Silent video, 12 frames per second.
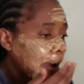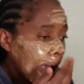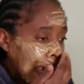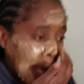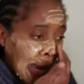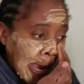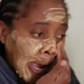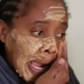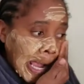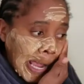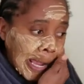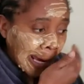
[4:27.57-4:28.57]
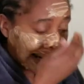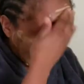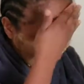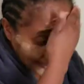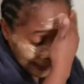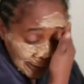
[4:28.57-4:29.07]
into my face. So when you
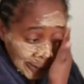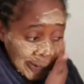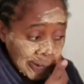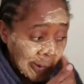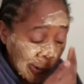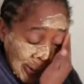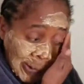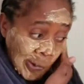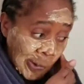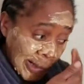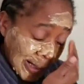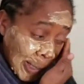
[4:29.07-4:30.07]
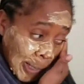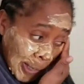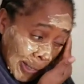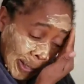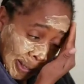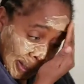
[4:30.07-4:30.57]
apply it in your face, it's
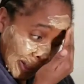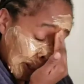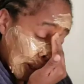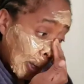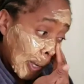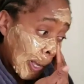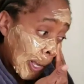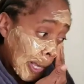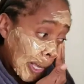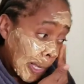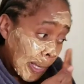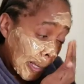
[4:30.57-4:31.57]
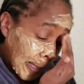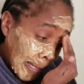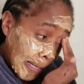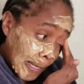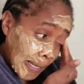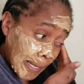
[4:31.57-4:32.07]
almost like an
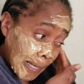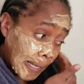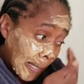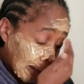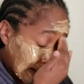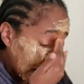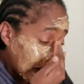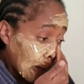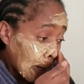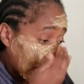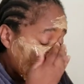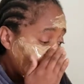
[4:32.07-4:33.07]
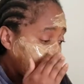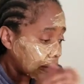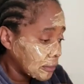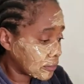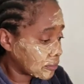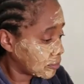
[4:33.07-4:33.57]
exfoliation because the grains
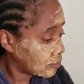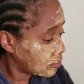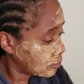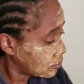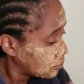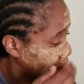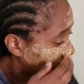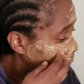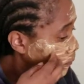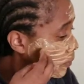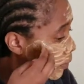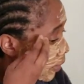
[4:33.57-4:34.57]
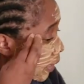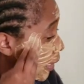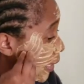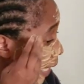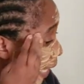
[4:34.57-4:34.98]
of the rice,